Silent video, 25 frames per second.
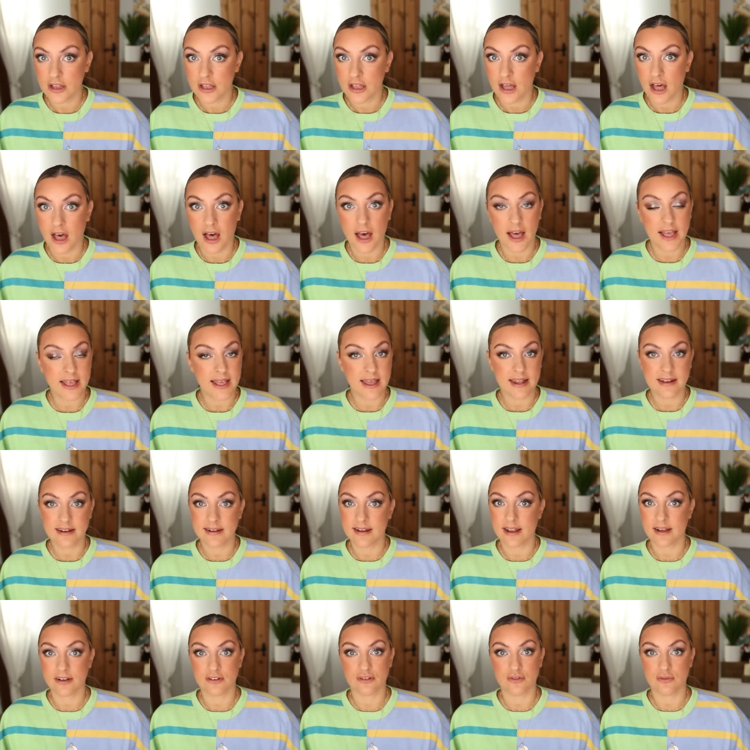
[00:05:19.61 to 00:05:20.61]
high end
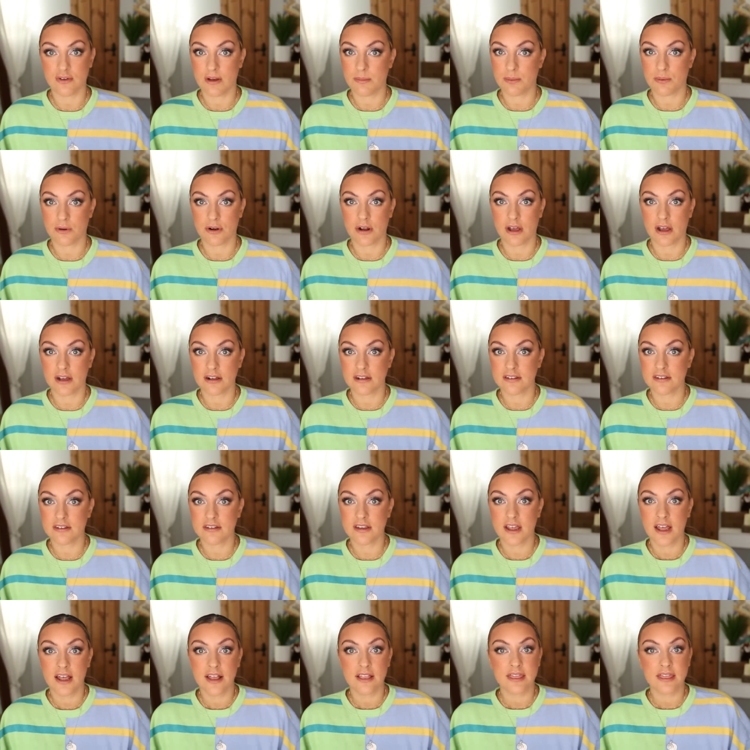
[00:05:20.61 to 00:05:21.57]
luxury products.